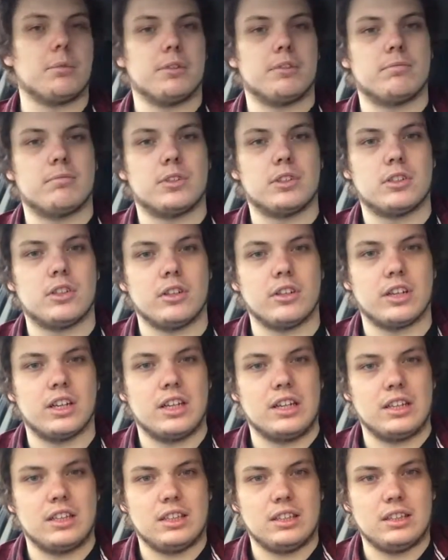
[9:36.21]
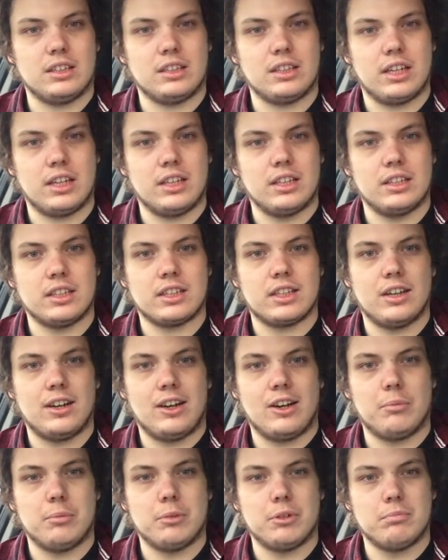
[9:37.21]
I mean, got the light in the
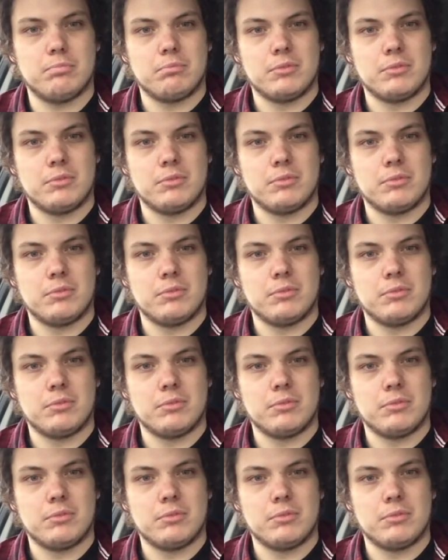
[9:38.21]
car, but